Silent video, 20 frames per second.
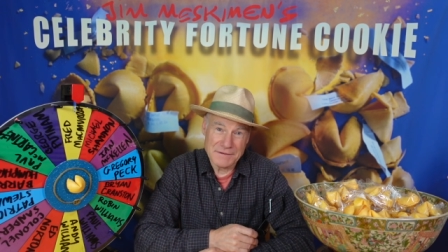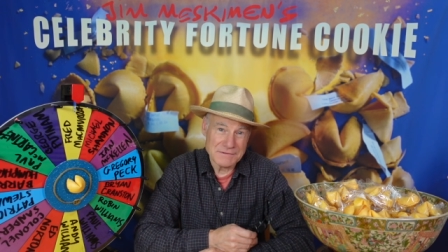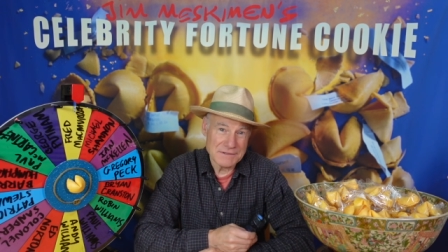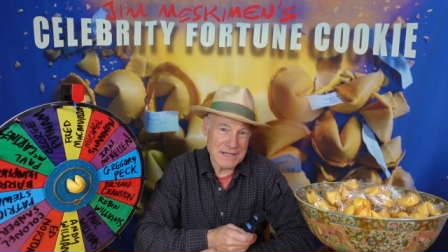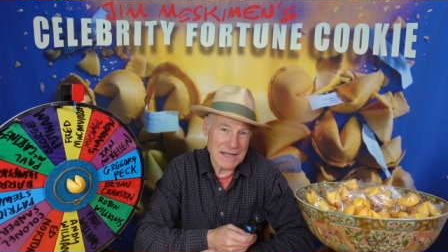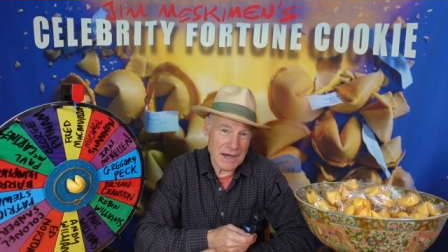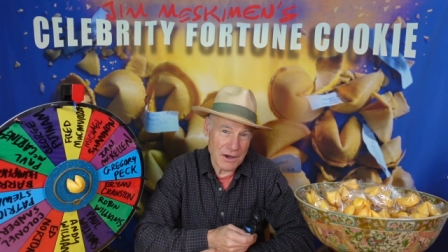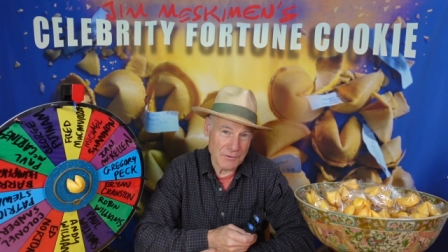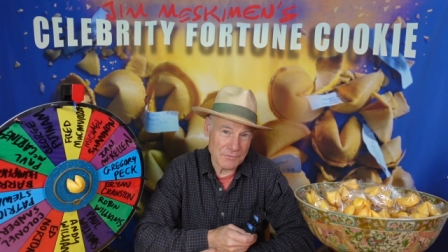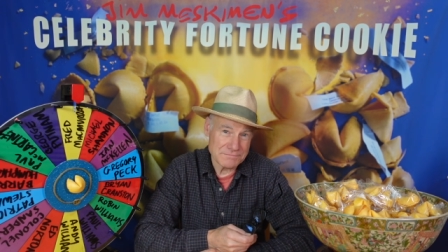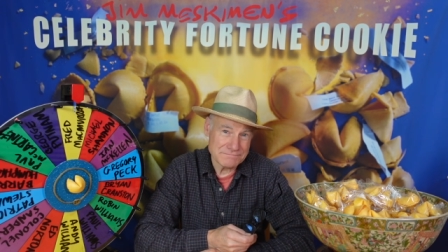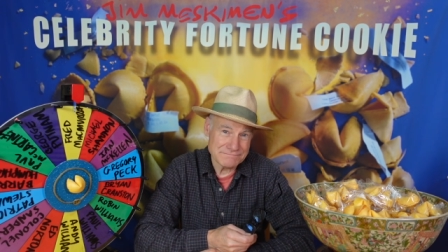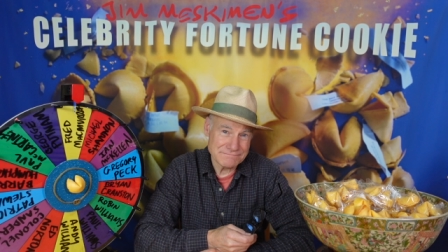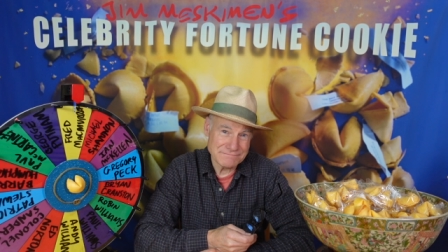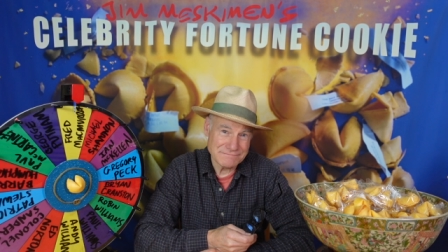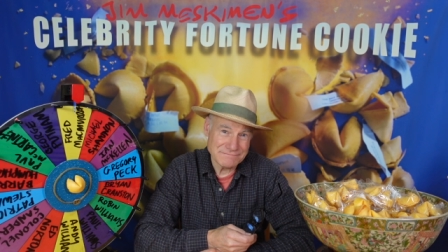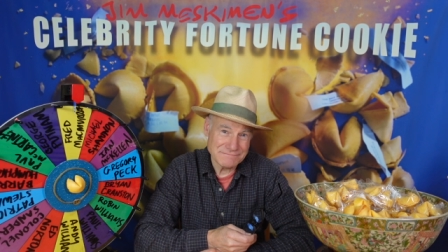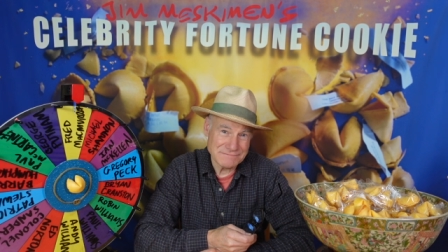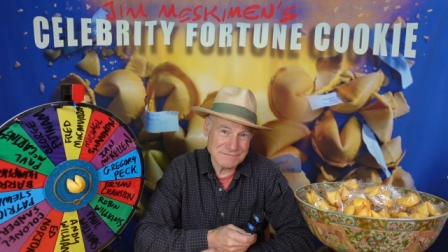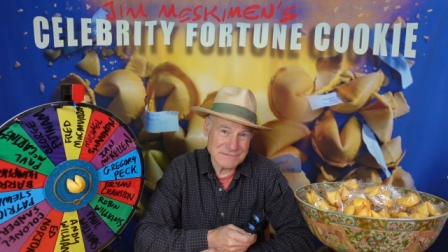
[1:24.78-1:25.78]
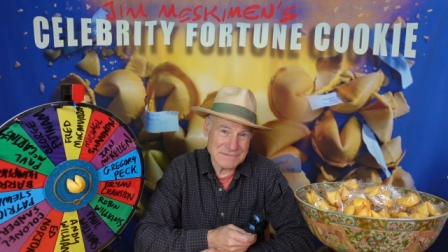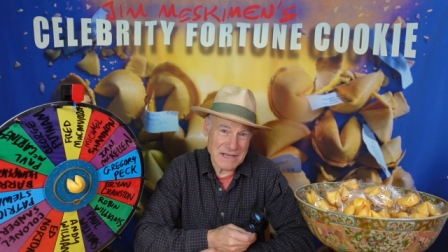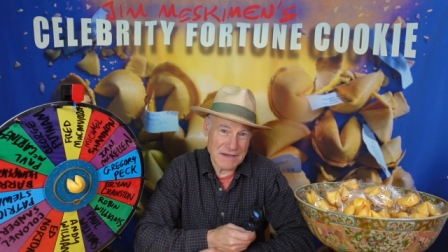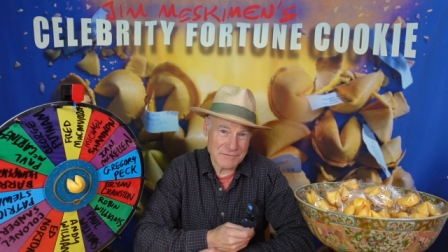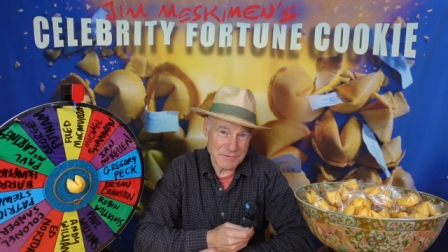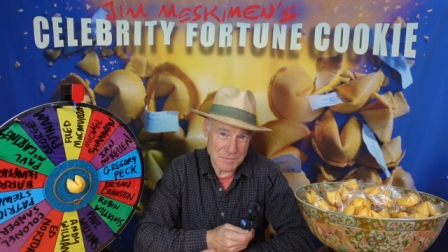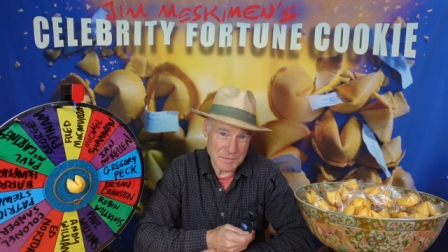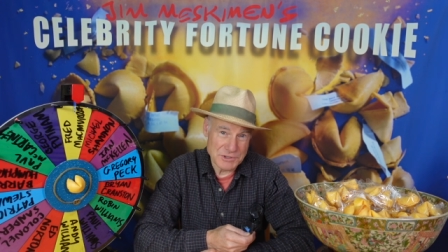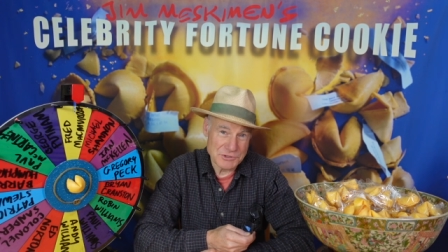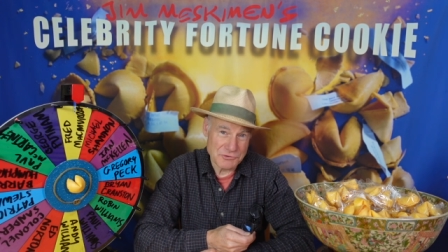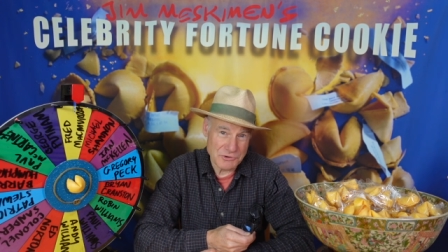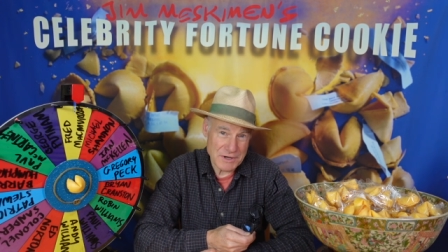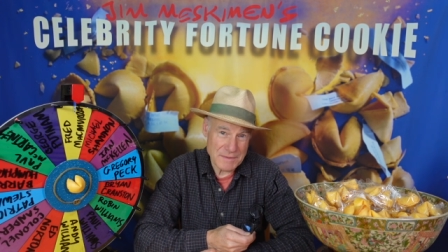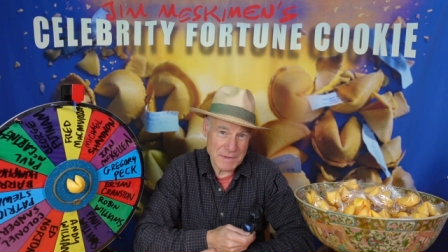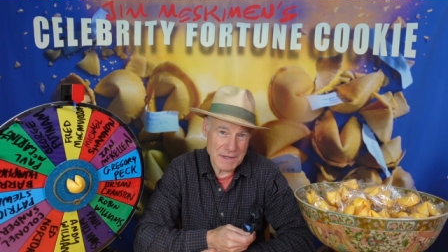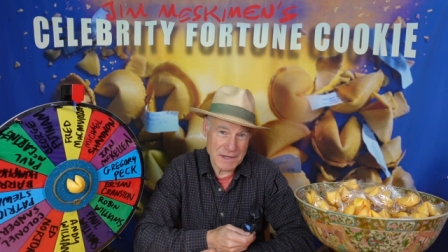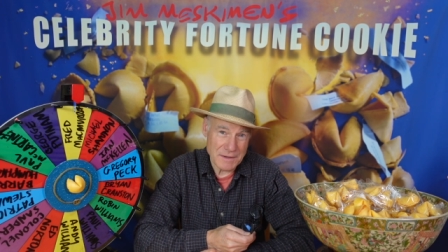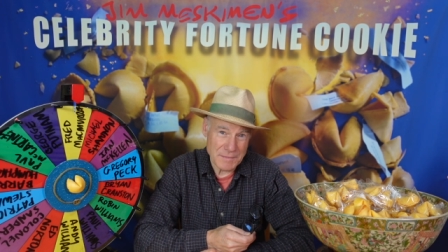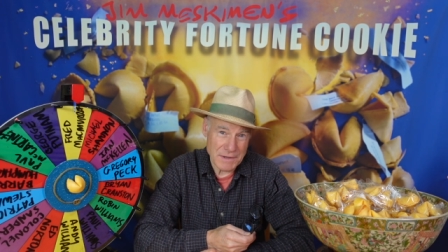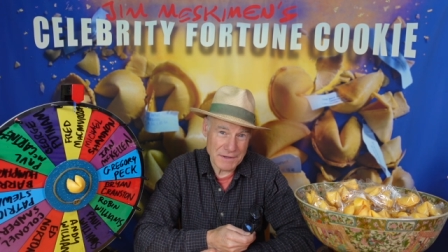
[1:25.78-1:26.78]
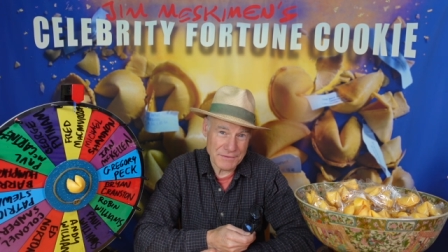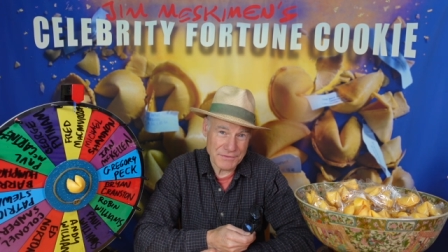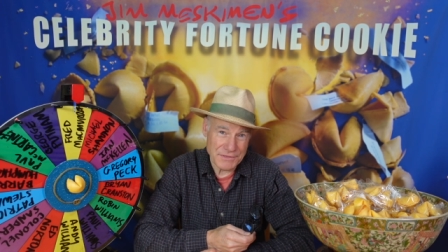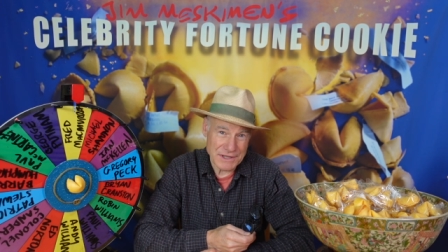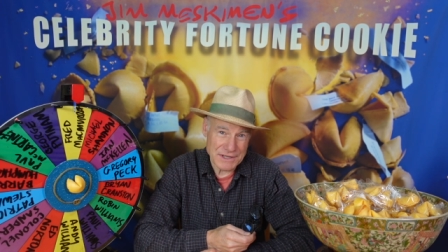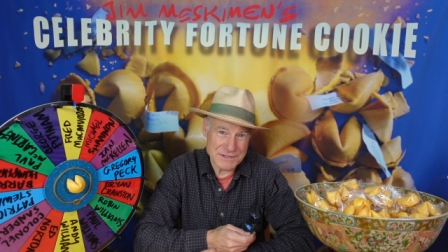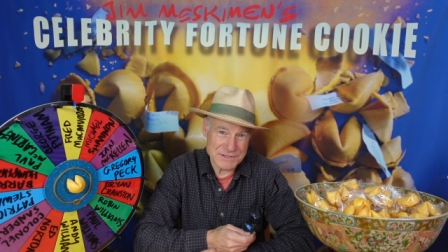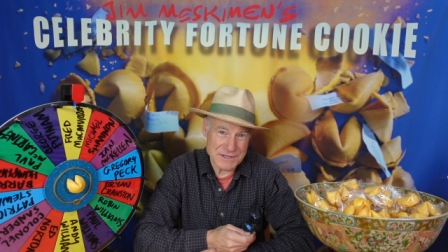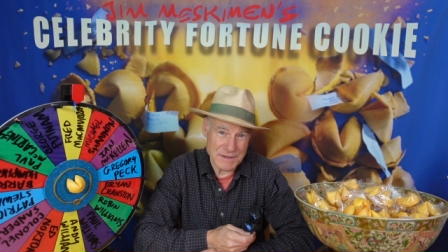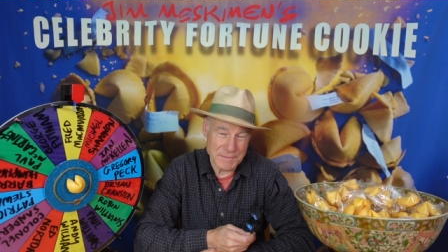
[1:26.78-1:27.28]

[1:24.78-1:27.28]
Now, have you been dreaming about things?